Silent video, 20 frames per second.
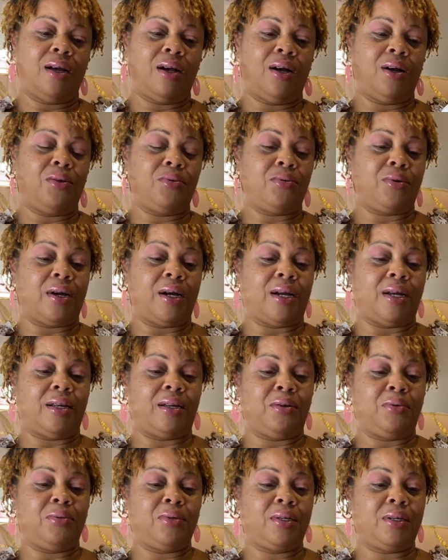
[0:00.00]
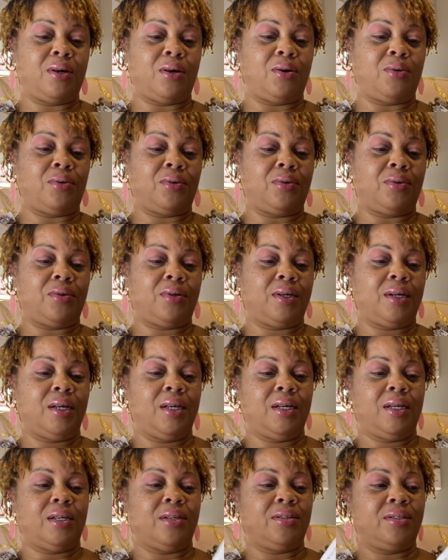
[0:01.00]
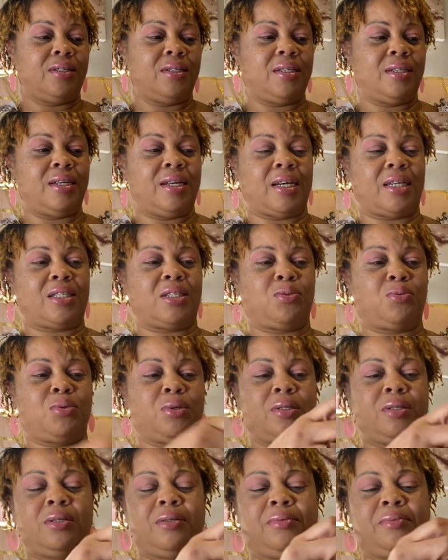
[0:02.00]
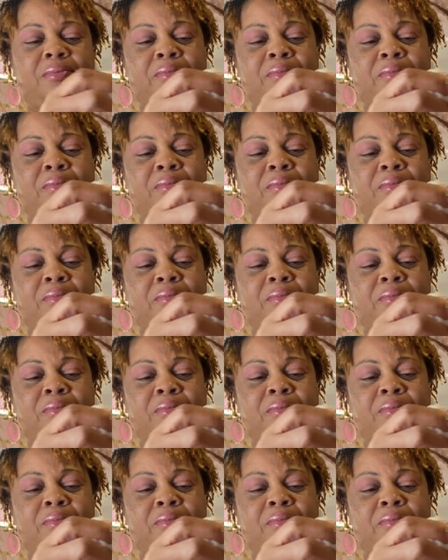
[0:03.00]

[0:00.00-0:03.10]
All right, here we go. Here's the next one.